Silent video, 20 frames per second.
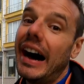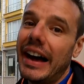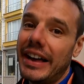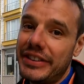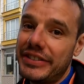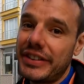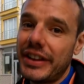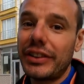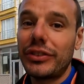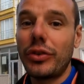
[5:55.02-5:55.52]
I
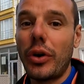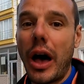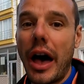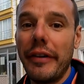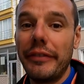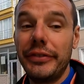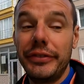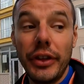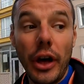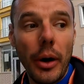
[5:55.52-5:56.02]
start to
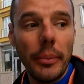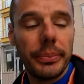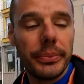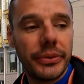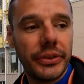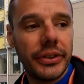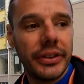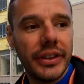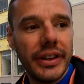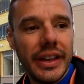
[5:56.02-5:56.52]
have
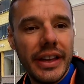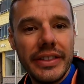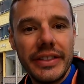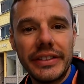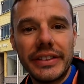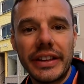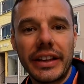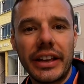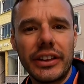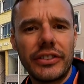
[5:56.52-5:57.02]
doubts
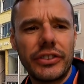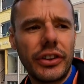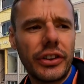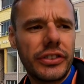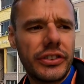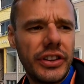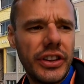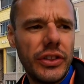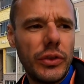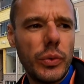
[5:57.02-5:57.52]
that I can
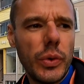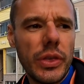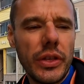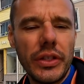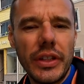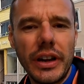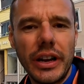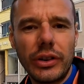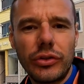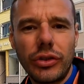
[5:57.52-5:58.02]
succeed with
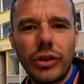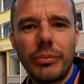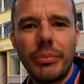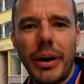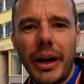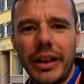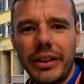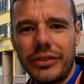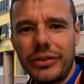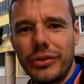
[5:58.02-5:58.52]
an electric
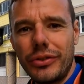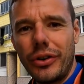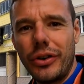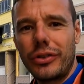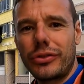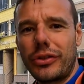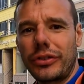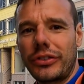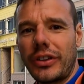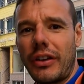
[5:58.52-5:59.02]
bike to go
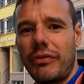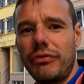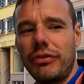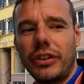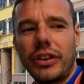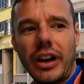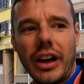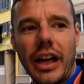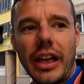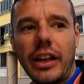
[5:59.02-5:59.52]
across
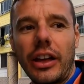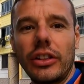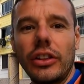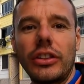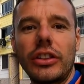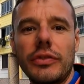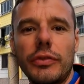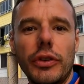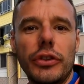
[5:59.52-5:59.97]
Africa. I cannot